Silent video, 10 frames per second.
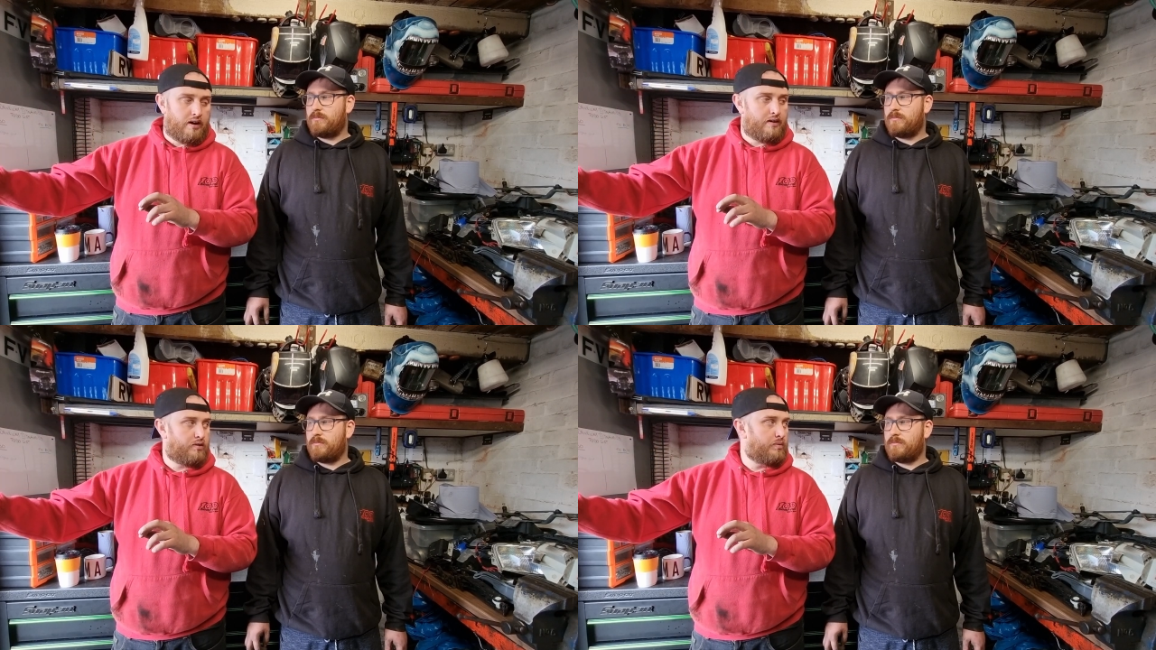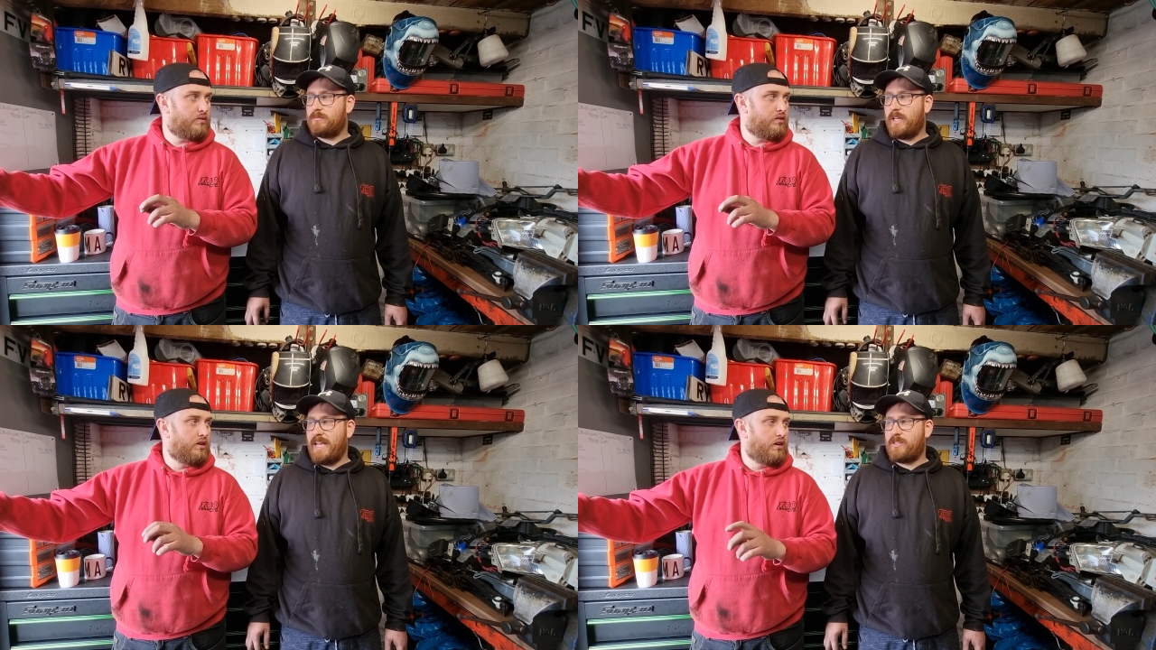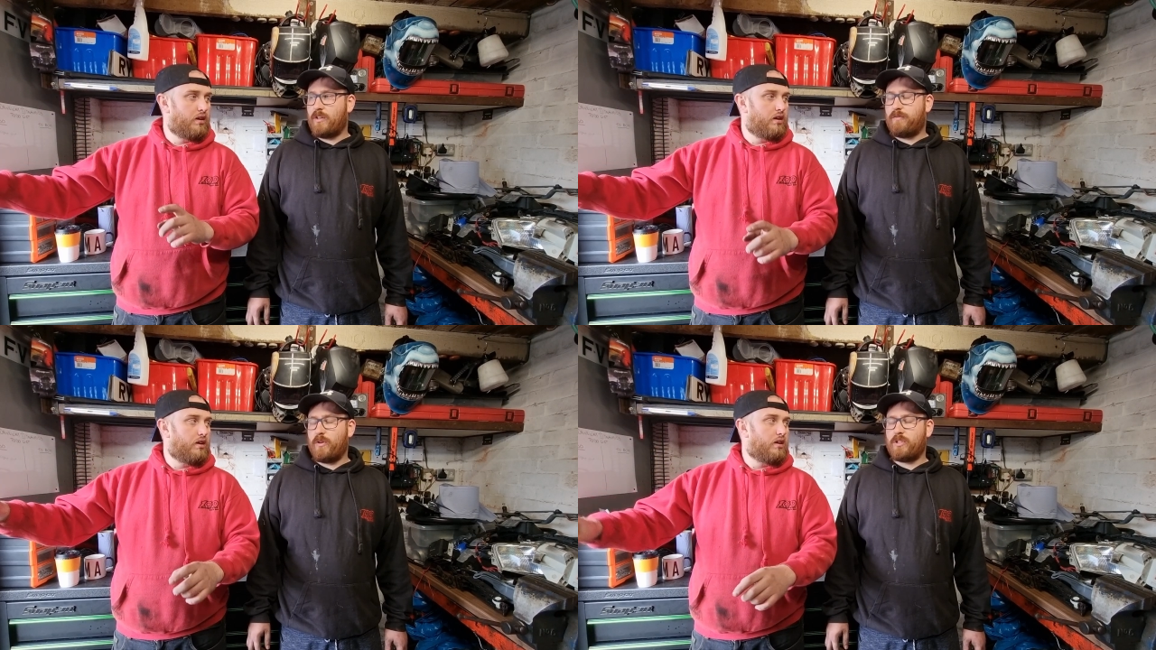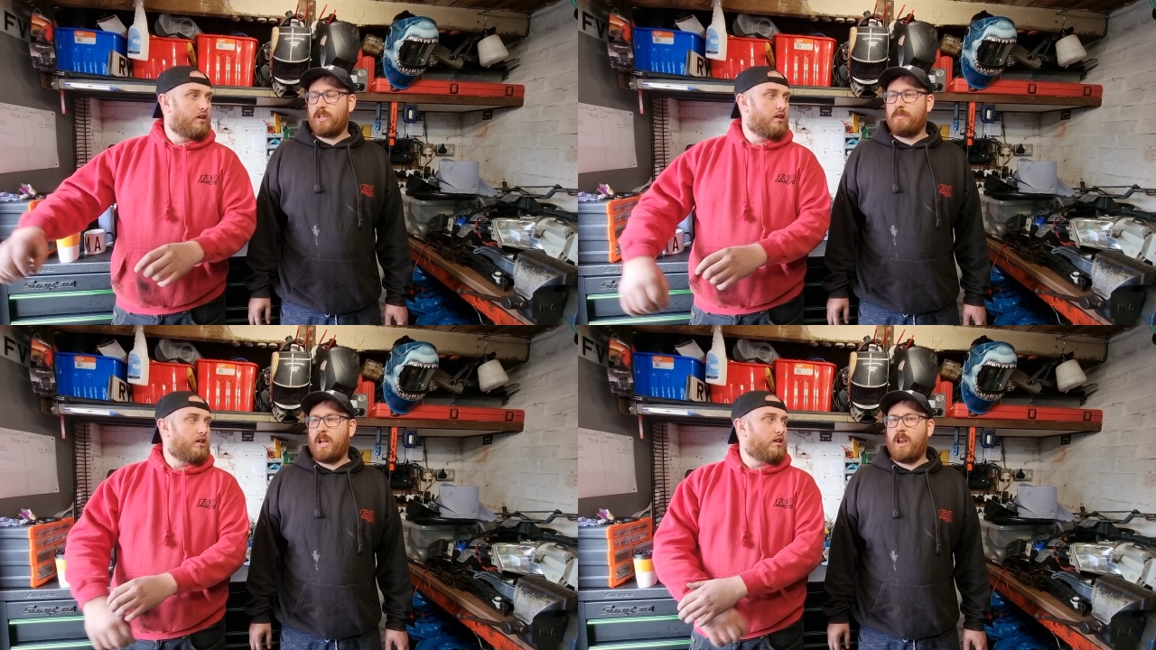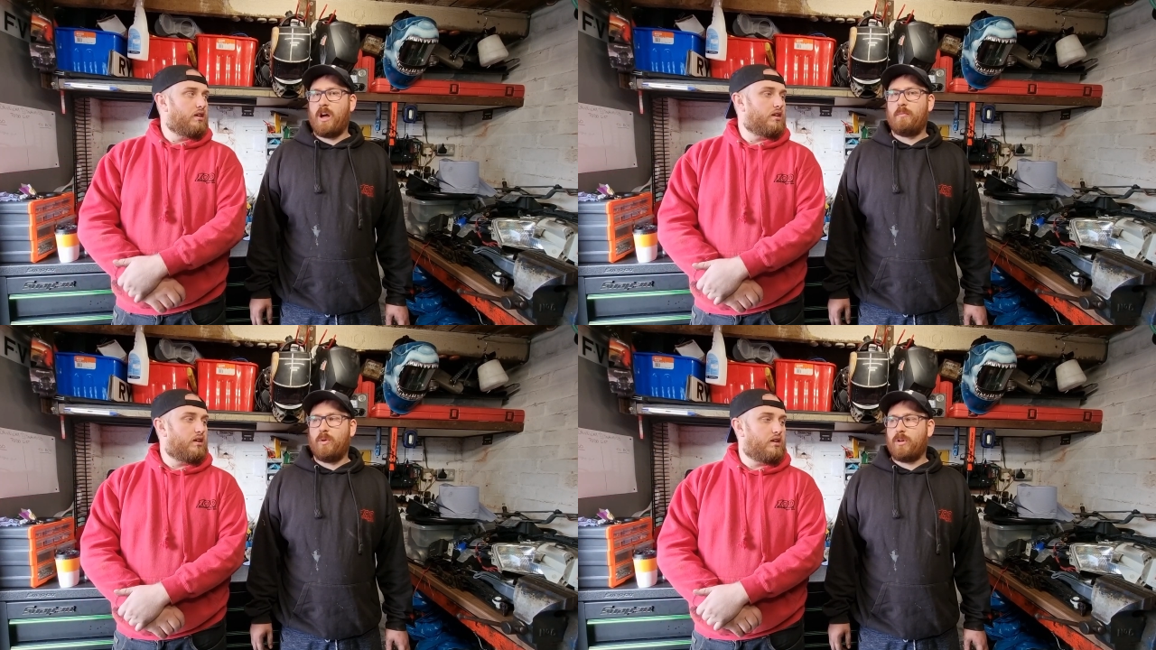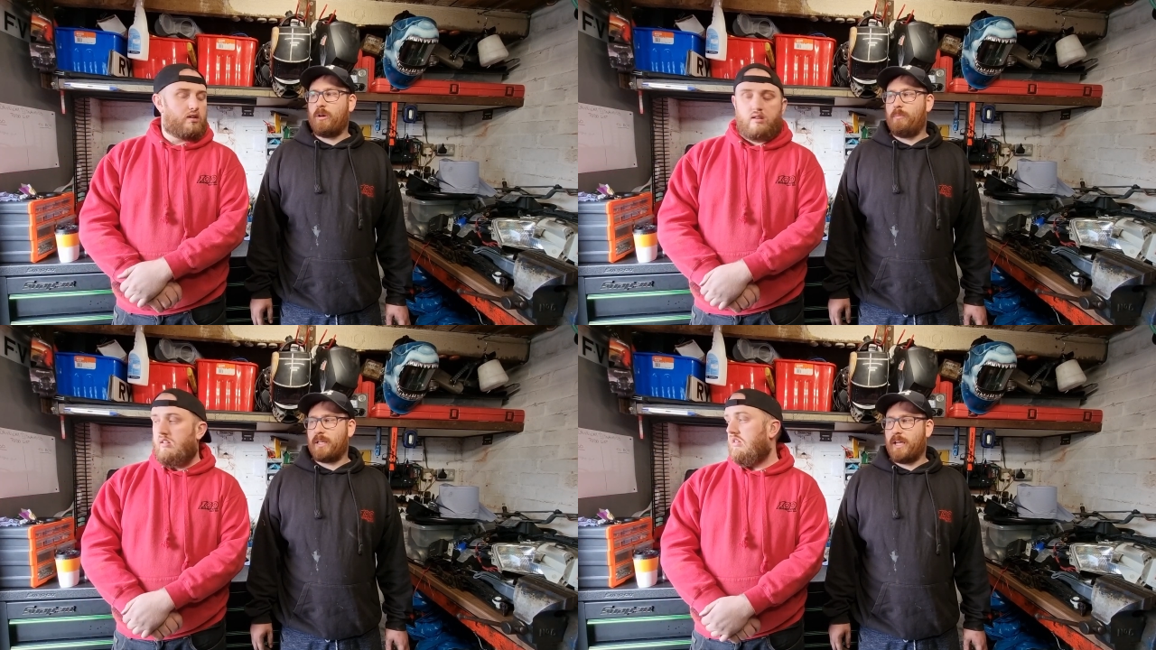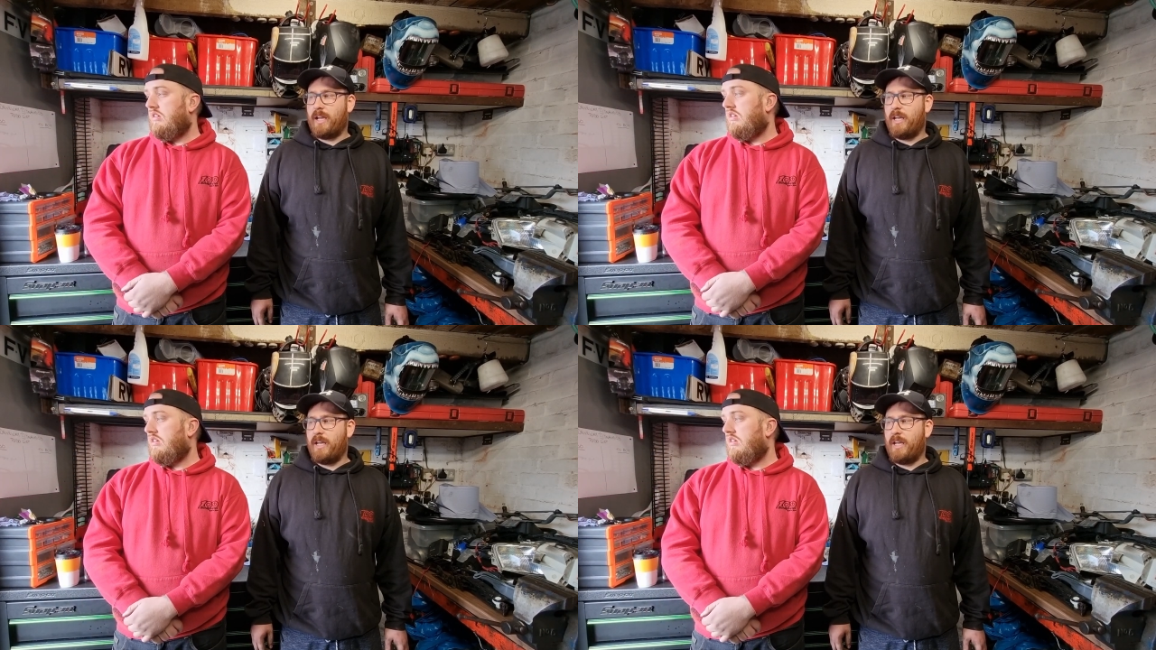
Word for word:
Speaker 1: out afterwards. It's the front's going to be a lot more complicated.